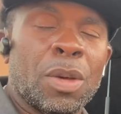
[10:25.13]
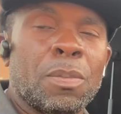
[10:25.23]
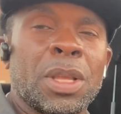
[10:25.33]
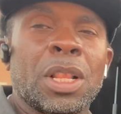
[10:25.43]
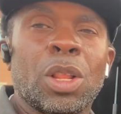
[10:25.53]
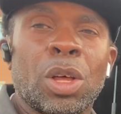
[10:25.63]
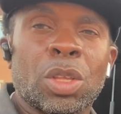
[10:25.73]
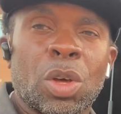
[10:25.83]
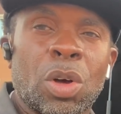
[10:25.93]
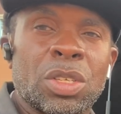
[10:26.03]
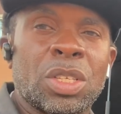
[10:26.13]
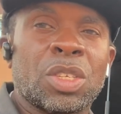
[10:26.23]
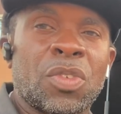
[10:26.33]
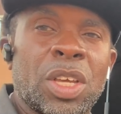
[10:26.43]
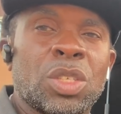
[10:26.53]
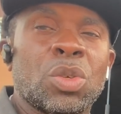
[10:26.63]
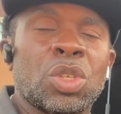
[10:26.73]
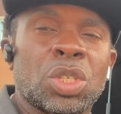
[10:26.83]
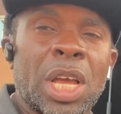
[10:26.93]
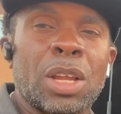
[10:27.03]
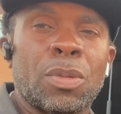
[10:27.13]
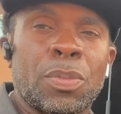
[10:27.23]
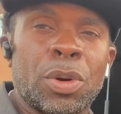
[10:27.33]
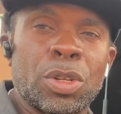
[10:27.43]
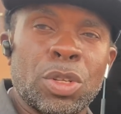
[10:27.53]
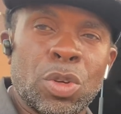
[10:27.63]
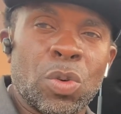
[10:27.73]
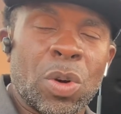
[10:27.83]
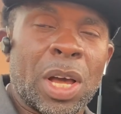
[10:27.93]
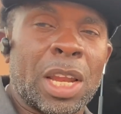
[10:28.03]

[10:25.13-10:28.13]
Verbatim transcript: May the Lord cause his face to shine upon you.